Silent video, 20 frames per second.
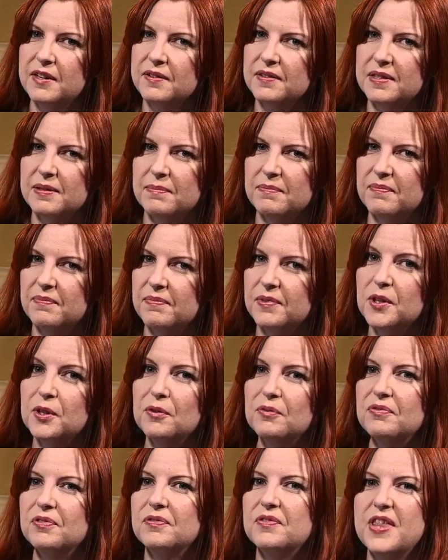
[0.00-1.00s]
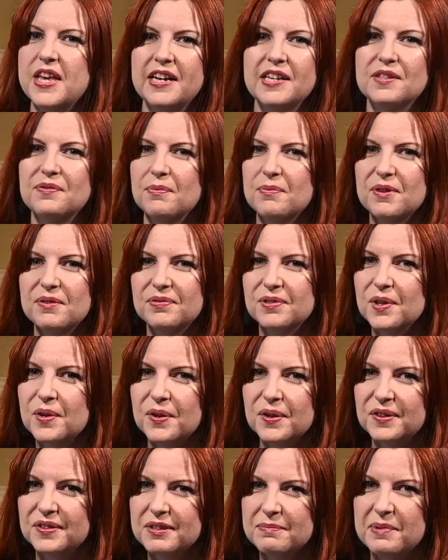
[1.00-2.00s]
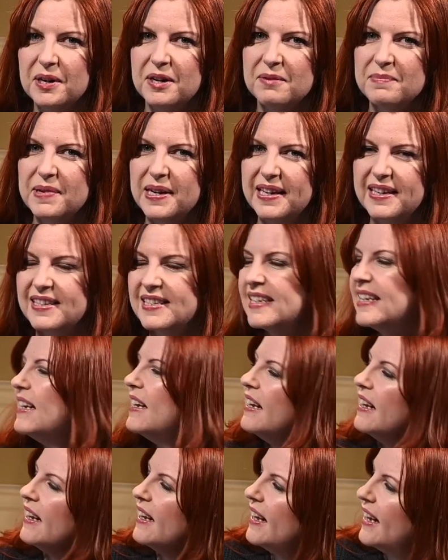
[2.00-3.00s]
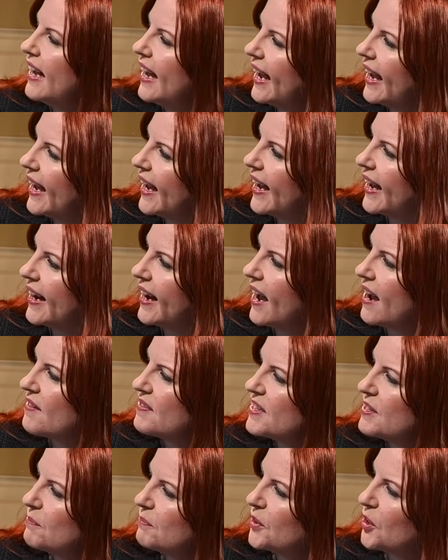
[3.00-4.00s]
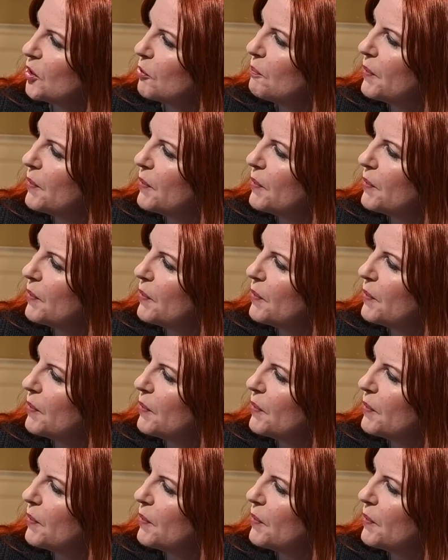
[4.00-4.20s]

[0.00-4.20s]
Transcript: some little things from the floral department. and have some little